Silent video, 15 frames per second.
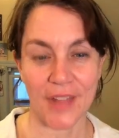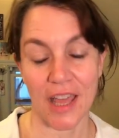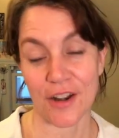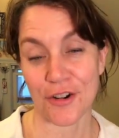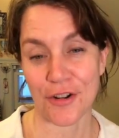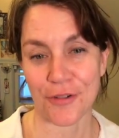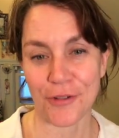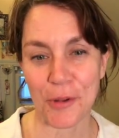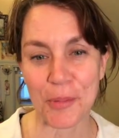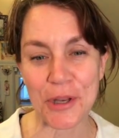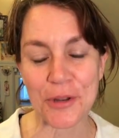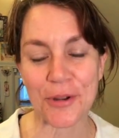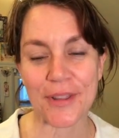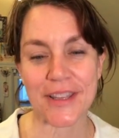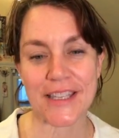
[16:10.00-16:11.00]
don't know if I'll be
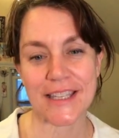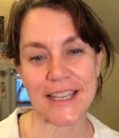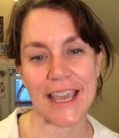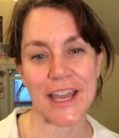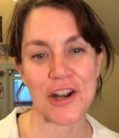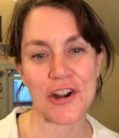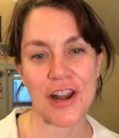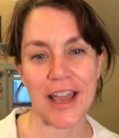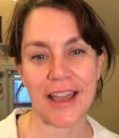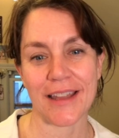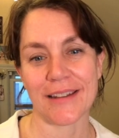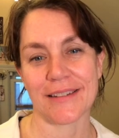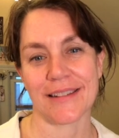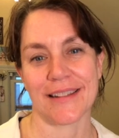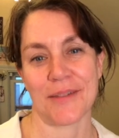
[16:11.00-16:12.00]
doing this again or
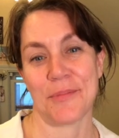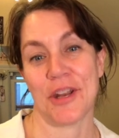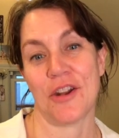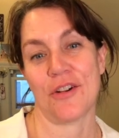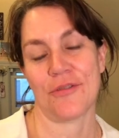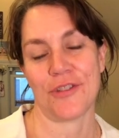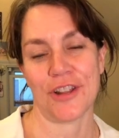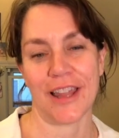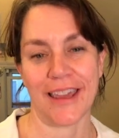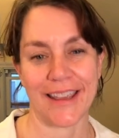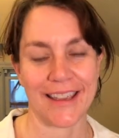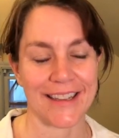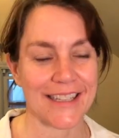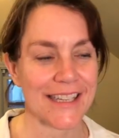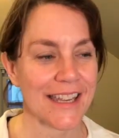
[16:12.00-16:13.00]
not. Let me know if you like
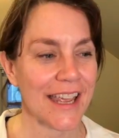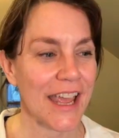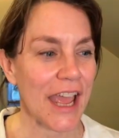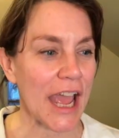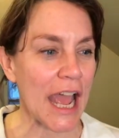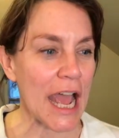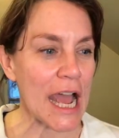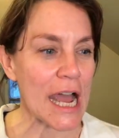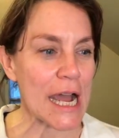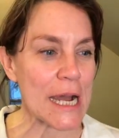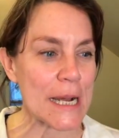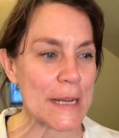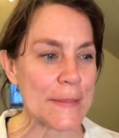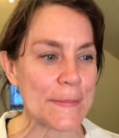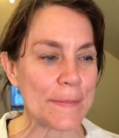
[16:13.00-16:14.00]
it.
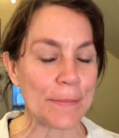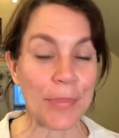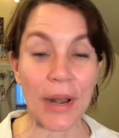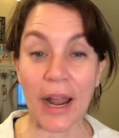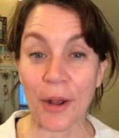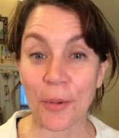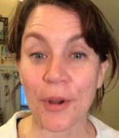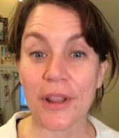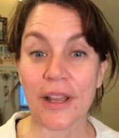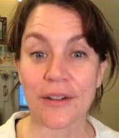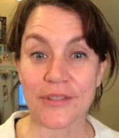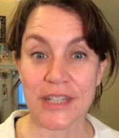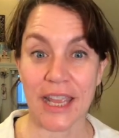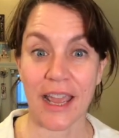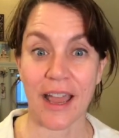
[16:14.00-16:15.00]
But I would
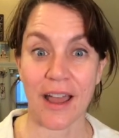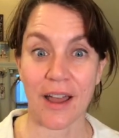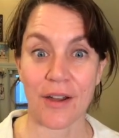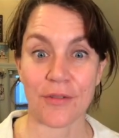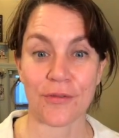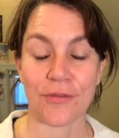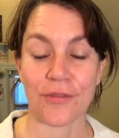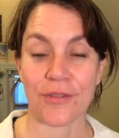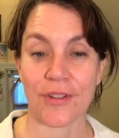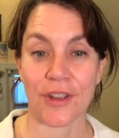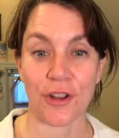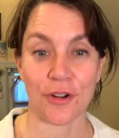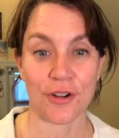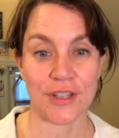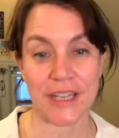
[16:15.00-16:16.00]
love to have
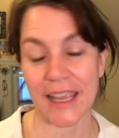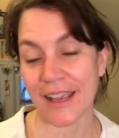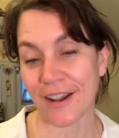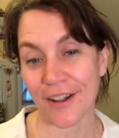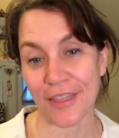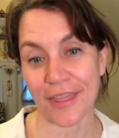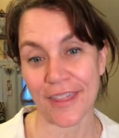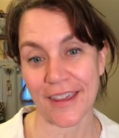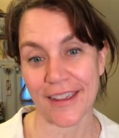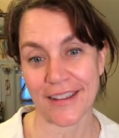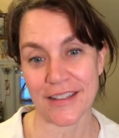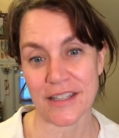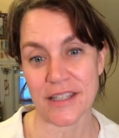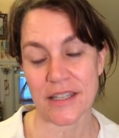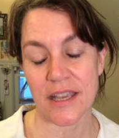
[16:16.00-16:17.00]
your take on
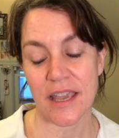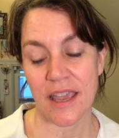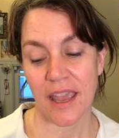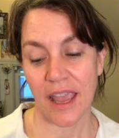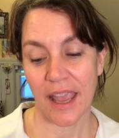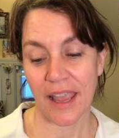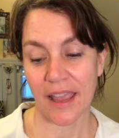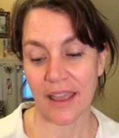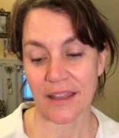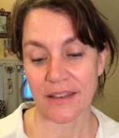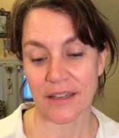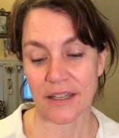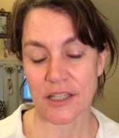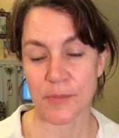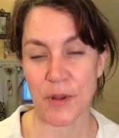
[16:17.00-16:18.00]
things,
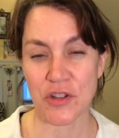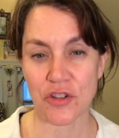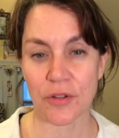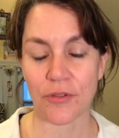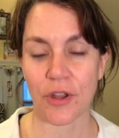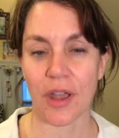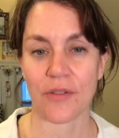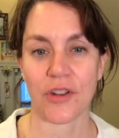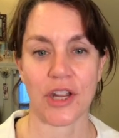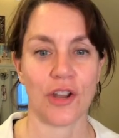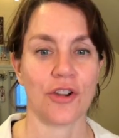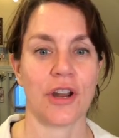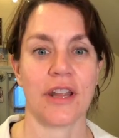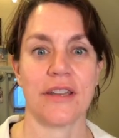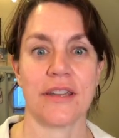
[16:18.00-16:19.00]
and especially if you have any
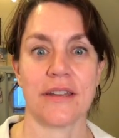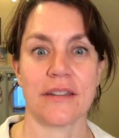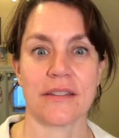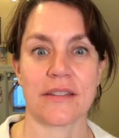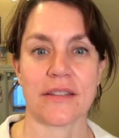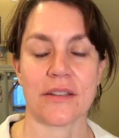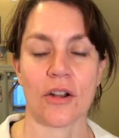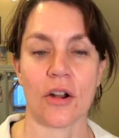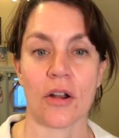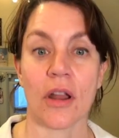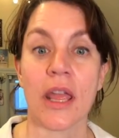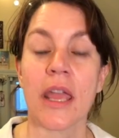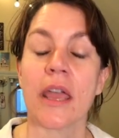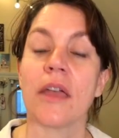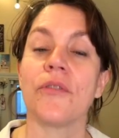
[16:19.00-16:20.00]
good ideas or
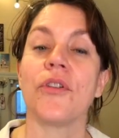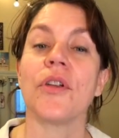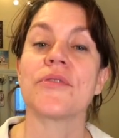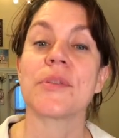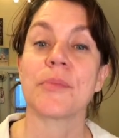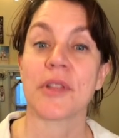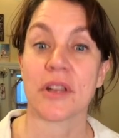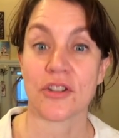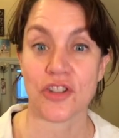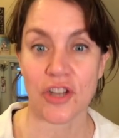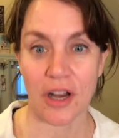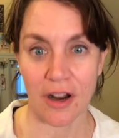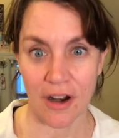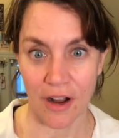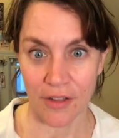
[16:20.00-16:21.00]
if you have something to
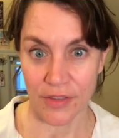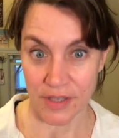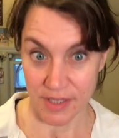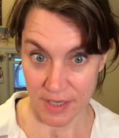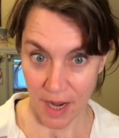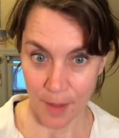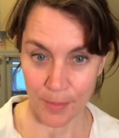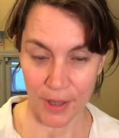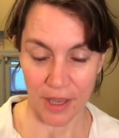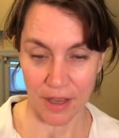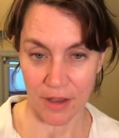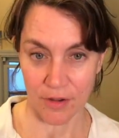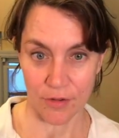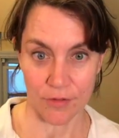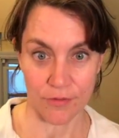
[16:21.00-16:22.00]
share on this
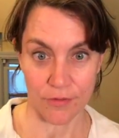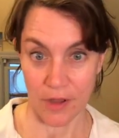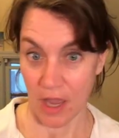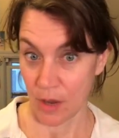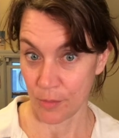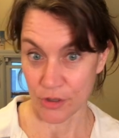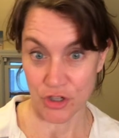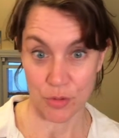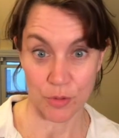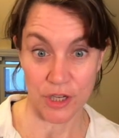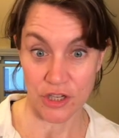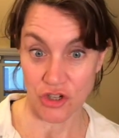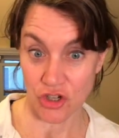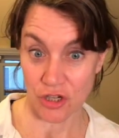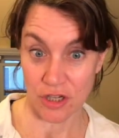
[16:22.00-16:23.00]
topic of how much
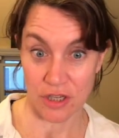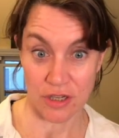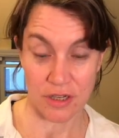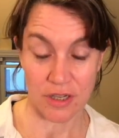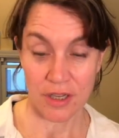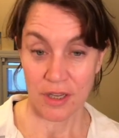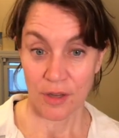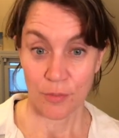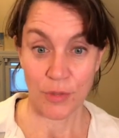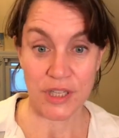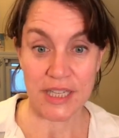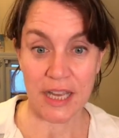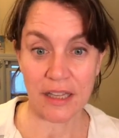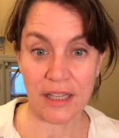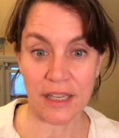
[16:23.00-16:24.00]
we should be
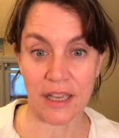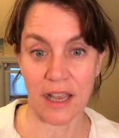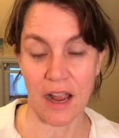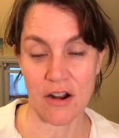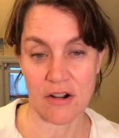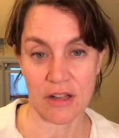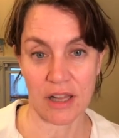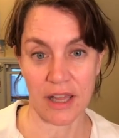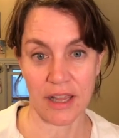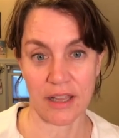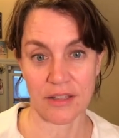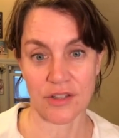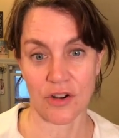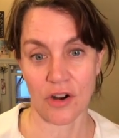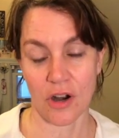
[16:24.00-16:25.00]
telling our
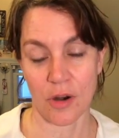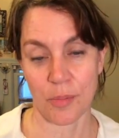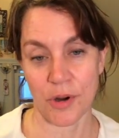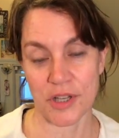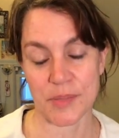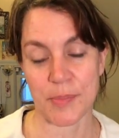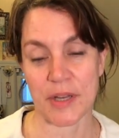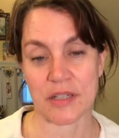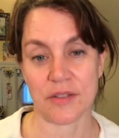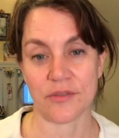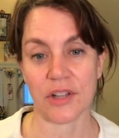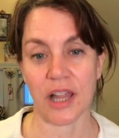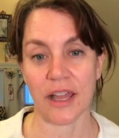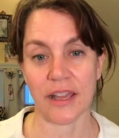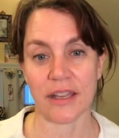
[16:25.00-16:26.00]
clients or our
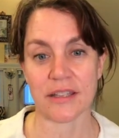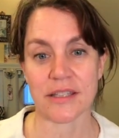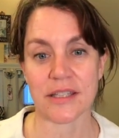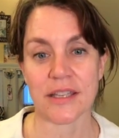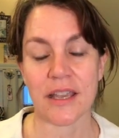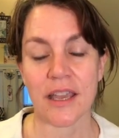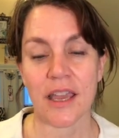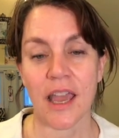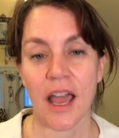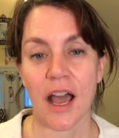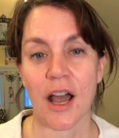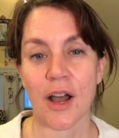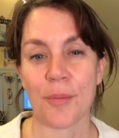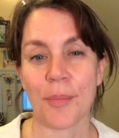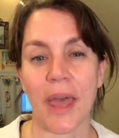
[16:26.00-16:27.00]
prospective clients.
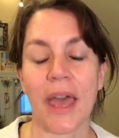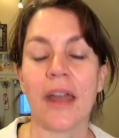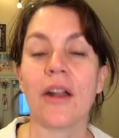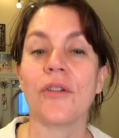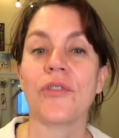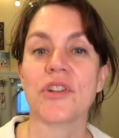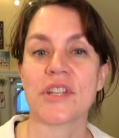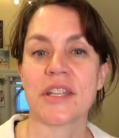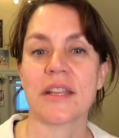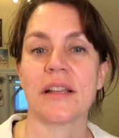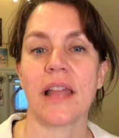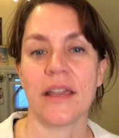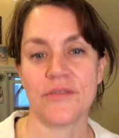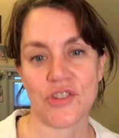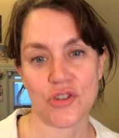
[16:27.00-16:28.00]
Head over to
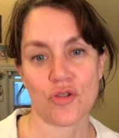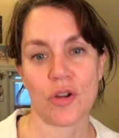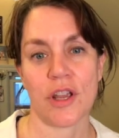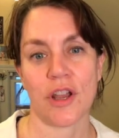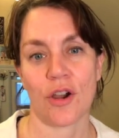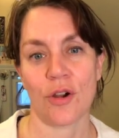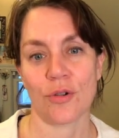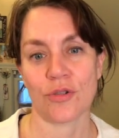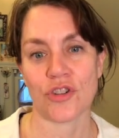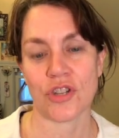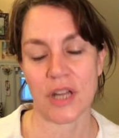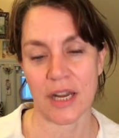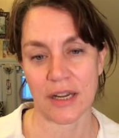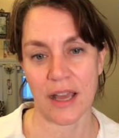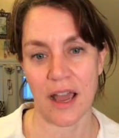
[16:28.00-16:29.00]

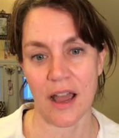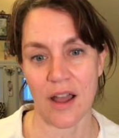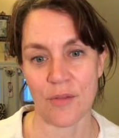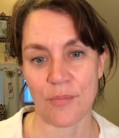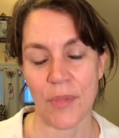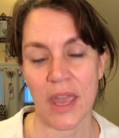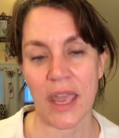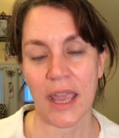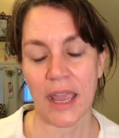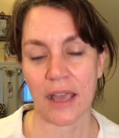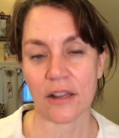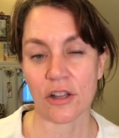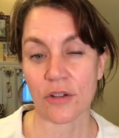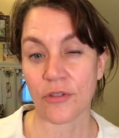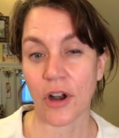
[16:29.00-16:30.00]
thelifestorycoach.com
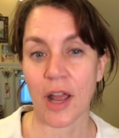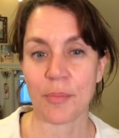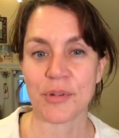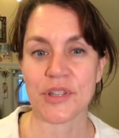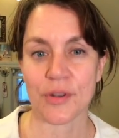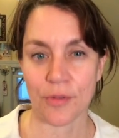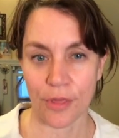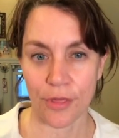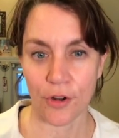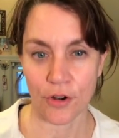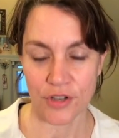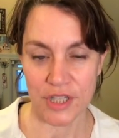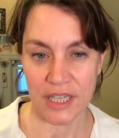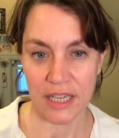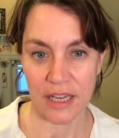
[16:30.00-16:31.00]
and look for episode
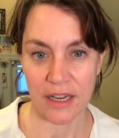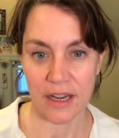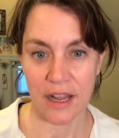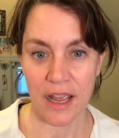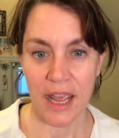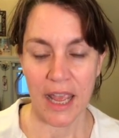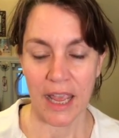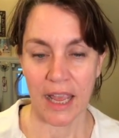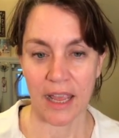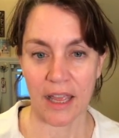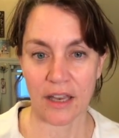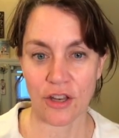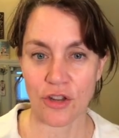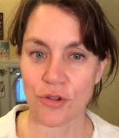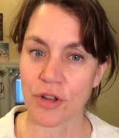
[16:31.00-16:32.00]
13,
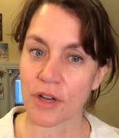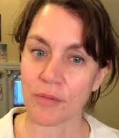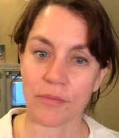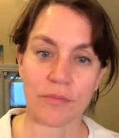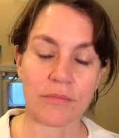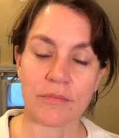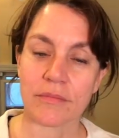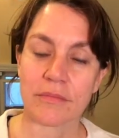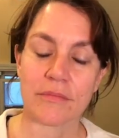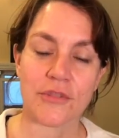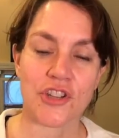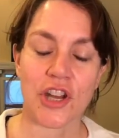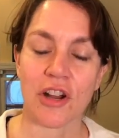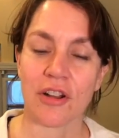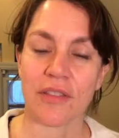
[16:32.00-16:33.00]
and you can
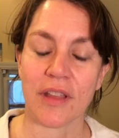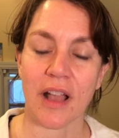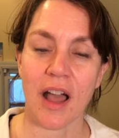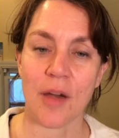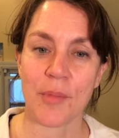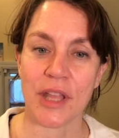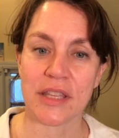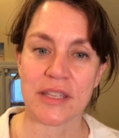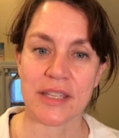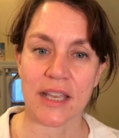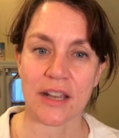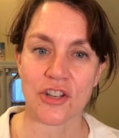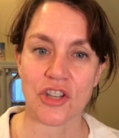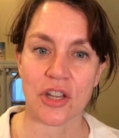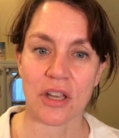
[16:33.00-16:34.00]
share in the comments
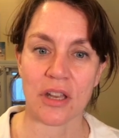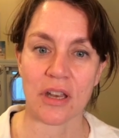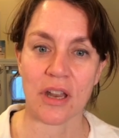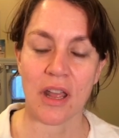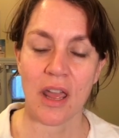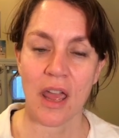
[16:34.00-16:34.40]
section,